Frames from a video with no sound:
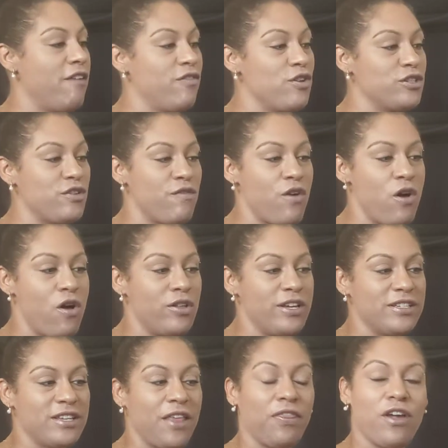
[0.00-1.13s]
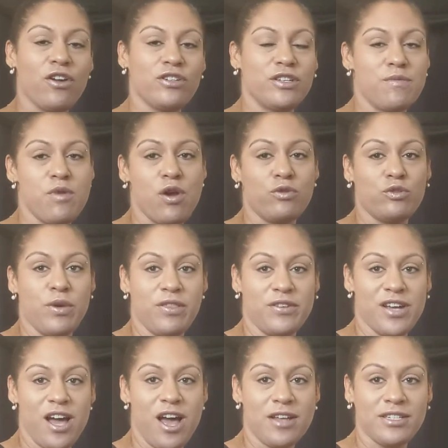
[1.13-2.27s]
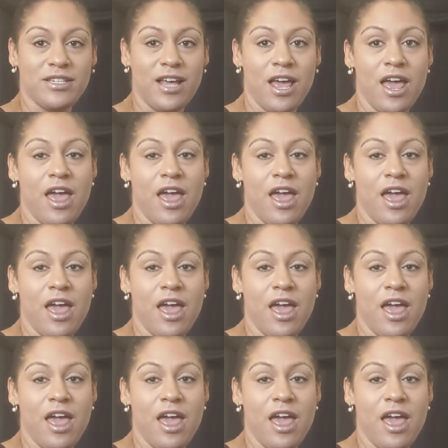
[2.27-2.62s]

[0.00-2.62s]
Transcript: First of all is that there are some notes with dots,